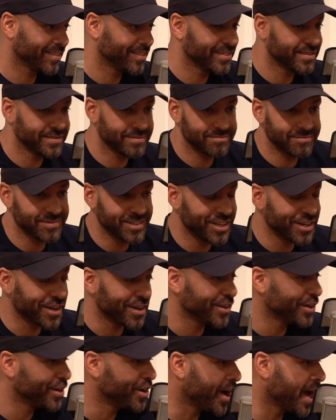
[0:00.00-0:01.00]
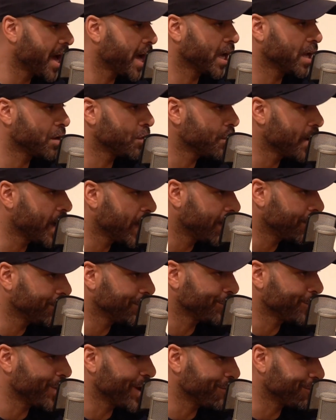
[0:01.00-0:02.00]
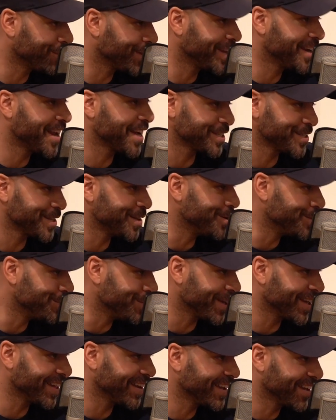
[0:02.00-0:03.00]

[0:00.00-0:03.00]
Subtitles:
You know, you're not hanging around waiting for the next little bit.